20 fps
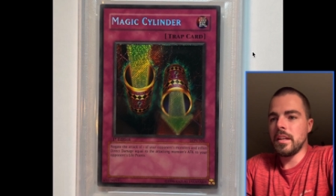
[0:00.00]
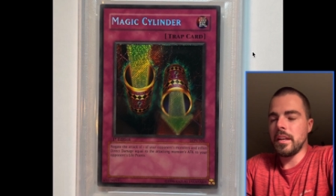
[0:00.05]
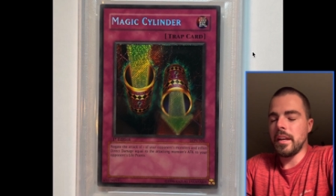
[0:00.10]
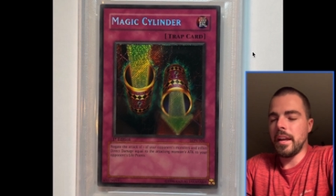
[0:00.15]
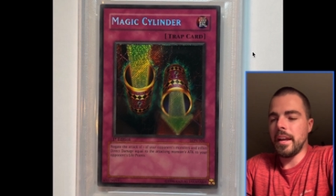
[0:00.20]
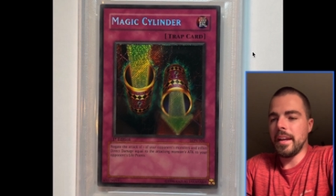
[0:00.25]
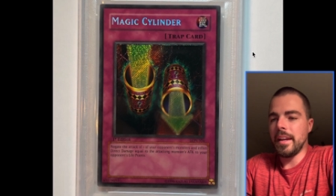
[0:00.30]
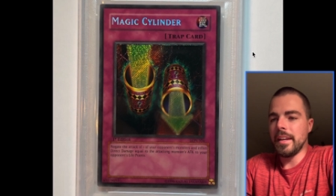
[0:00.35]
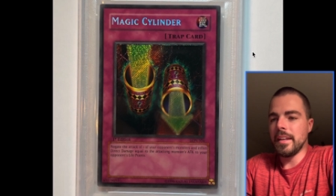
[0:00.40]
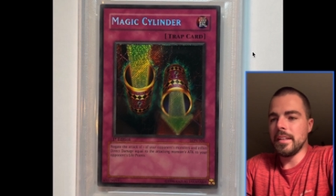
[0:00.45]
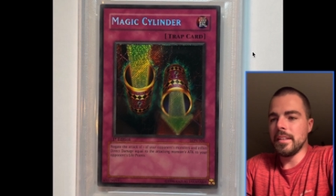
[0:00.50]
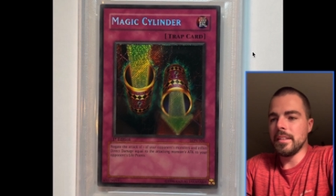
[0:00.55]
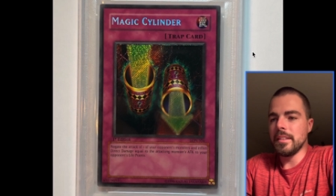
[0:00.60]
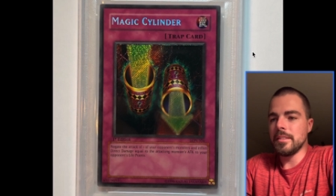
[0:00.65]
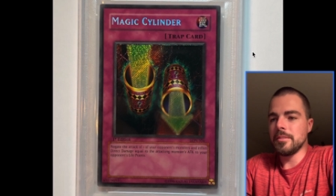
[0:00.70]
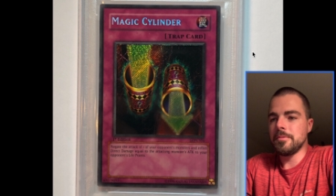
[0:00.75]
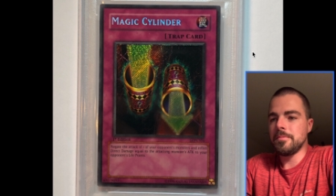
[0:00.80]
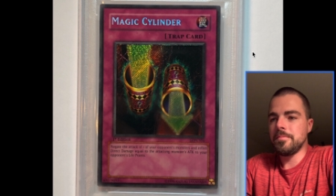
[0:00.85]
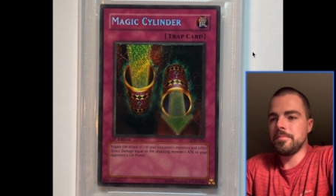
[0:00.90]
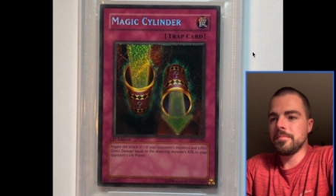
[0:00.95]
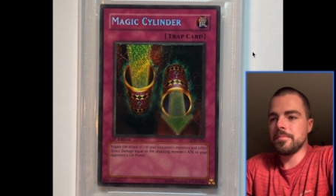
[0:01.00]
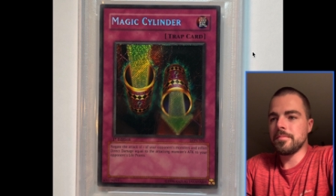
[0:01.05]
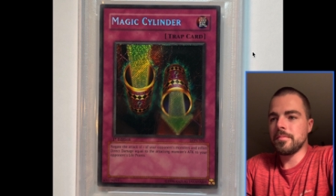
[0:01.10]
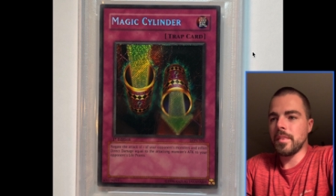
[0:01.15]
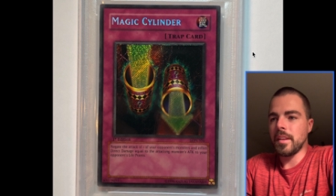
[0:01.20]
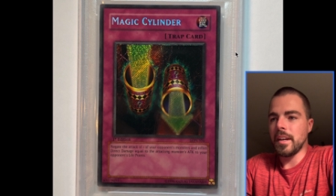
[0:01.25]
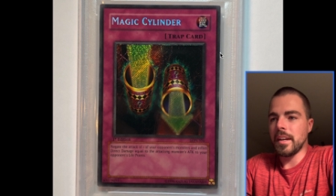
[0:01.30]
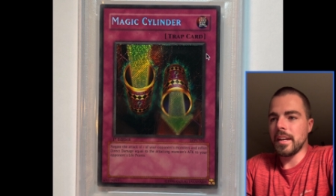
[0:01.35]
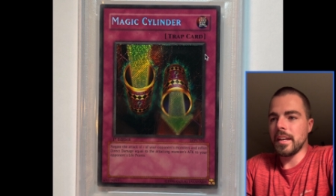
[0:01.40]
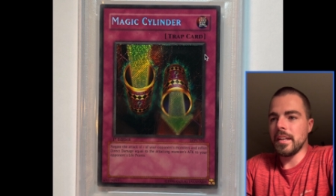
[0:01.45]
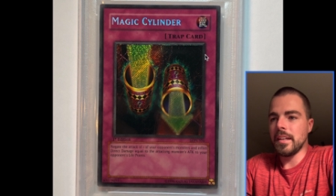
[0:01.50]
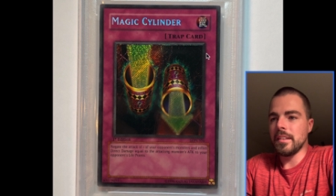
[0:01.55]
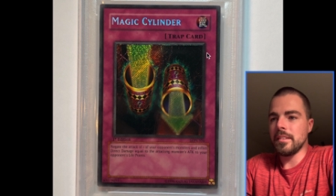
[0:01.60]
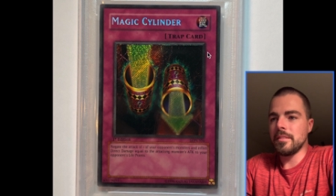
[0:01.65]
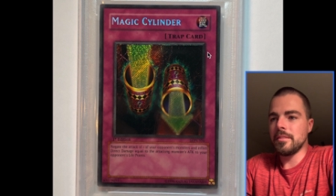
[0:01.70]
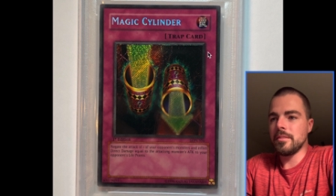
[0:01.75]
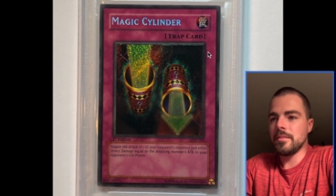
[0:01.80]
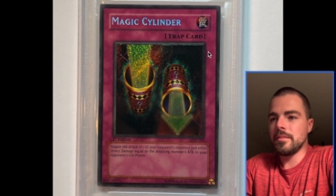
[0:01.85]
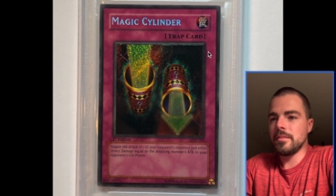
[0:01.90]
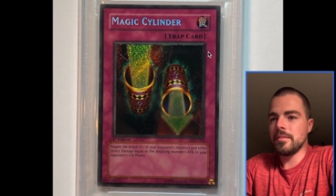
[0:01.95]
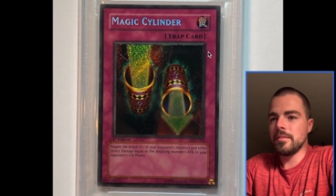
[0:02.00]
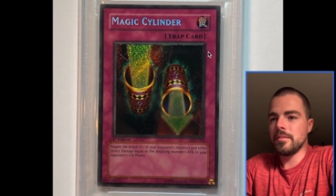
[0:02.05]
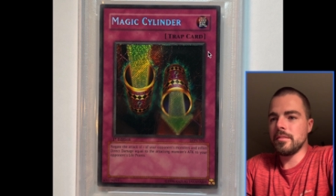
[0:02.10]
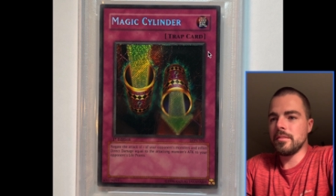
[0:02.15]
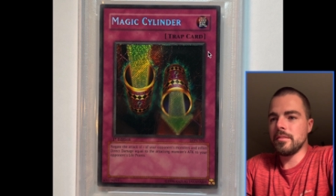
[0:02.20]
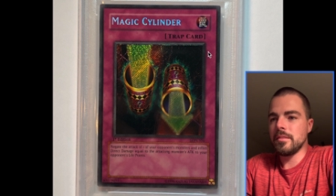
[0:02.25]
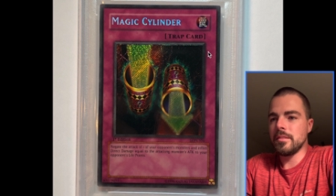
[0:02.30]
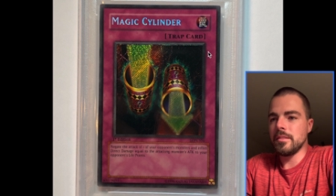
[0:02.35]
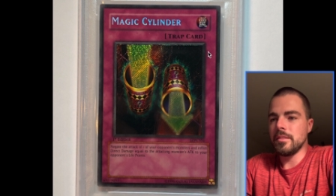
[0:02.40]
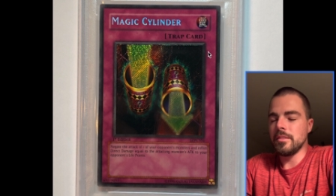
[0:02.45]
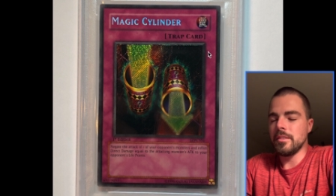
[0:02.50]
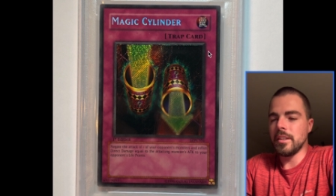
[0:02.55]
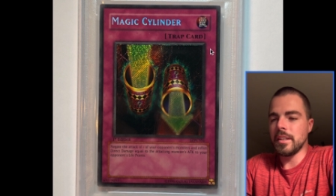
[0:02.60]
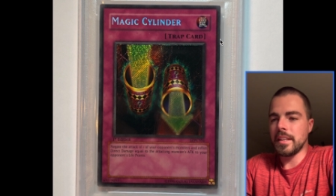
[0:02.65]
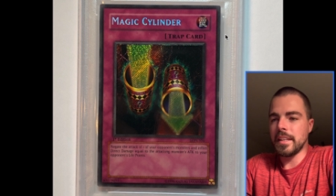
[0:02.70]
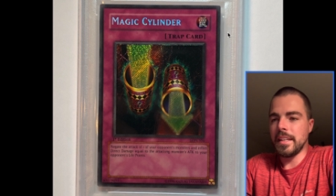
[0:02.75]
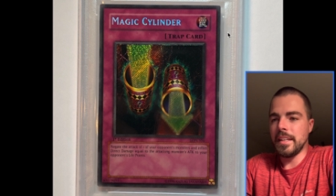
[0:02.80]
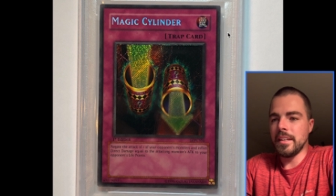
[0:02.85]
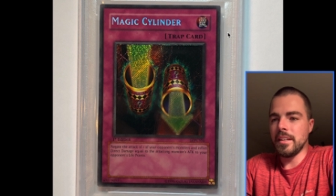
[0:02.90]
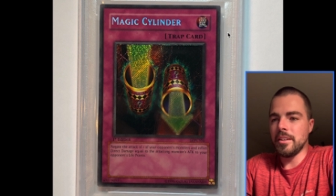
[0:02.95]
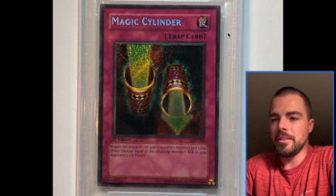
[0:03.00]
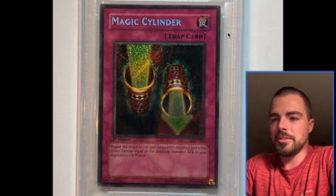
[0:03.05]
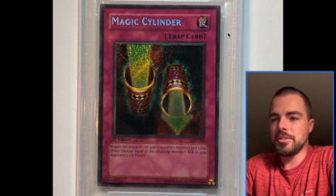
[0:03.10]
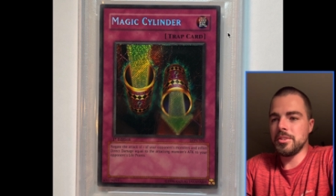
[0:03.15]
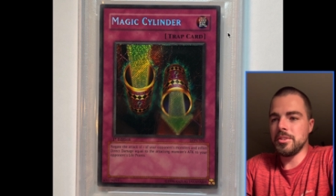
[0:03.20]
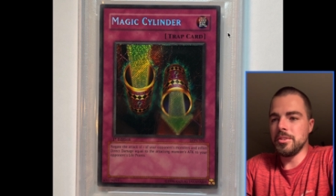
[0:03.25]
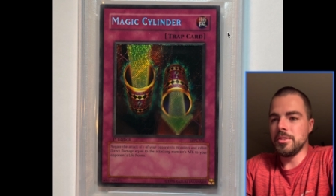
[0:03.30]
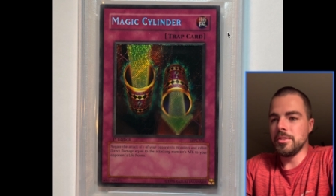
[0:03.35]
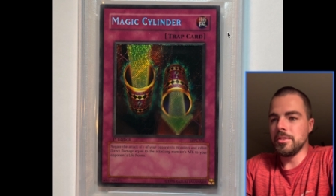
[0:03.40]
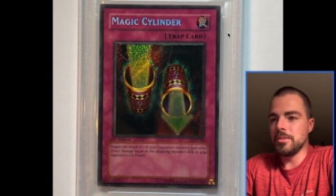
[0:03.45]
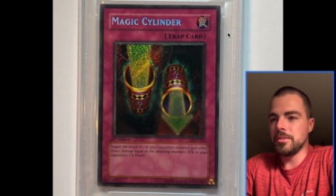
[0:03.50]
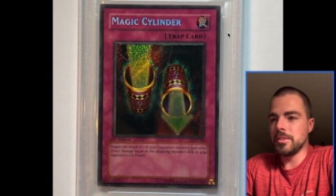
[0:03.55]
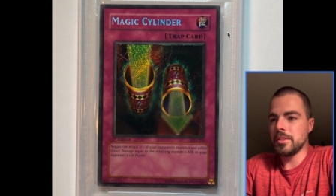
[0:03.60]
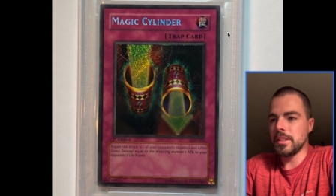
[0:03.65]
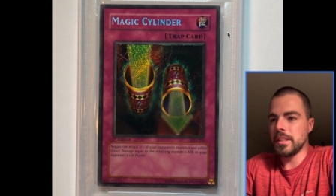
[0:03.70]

and I got lucky enough to